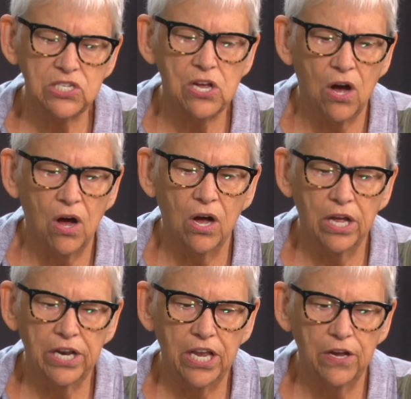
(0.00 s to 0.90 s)

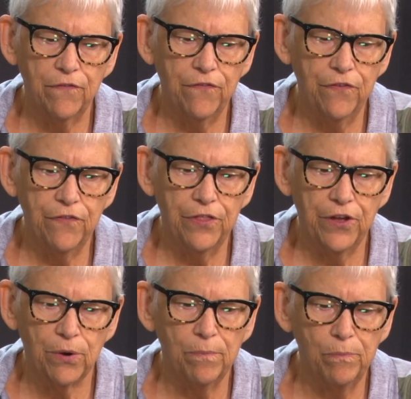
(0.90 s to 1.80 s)
on if
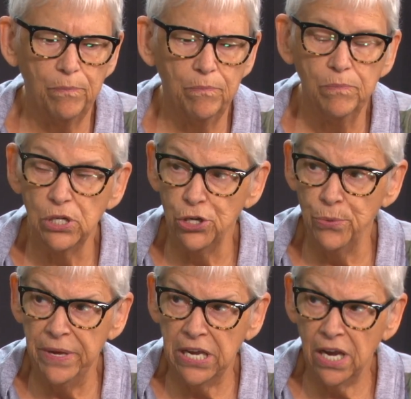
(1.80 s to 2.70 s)
they're
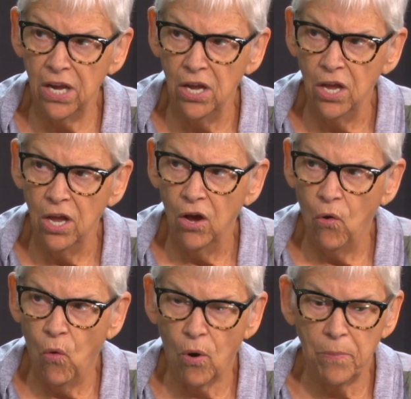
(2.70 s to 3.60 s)
blooming
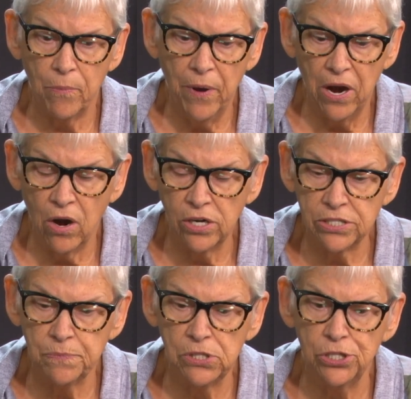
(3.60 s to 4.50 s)
or preparing to
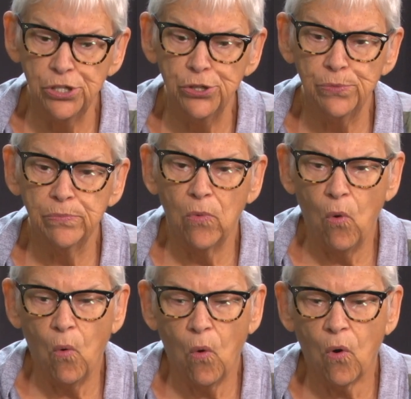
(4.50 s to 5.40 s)
bloom,
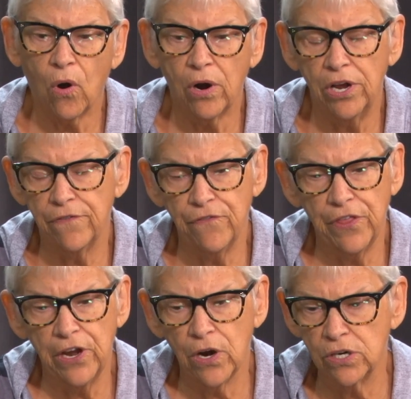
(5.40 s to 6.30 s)
or if
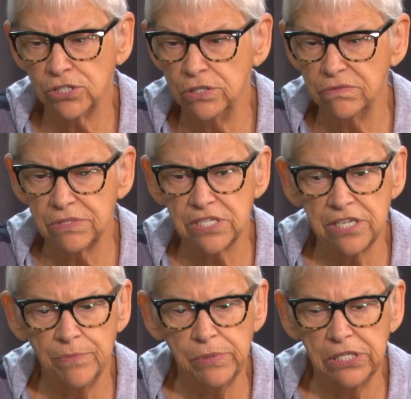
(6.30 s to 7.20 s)
they're
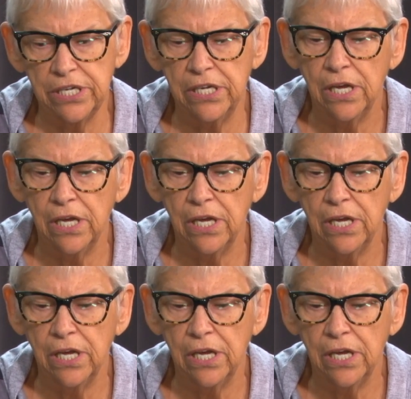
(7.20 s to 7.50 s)
simply